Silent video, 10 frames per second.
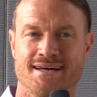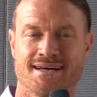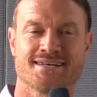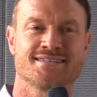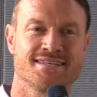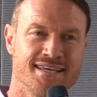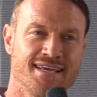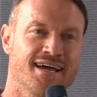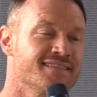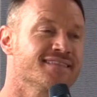Because in the
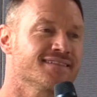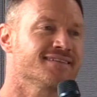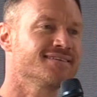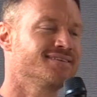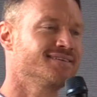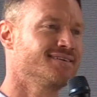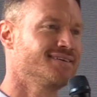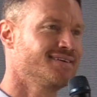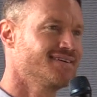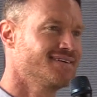end,
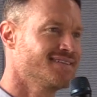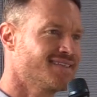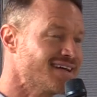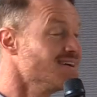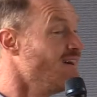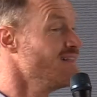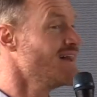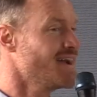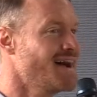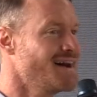that's all I
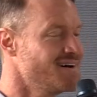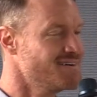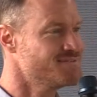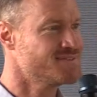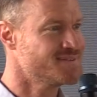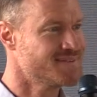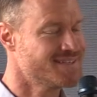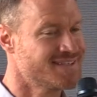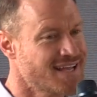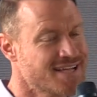have.
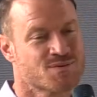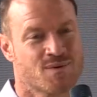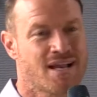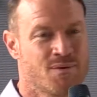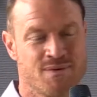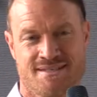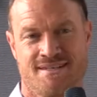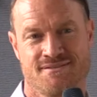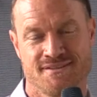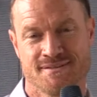That's what I was
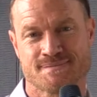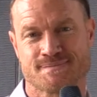given.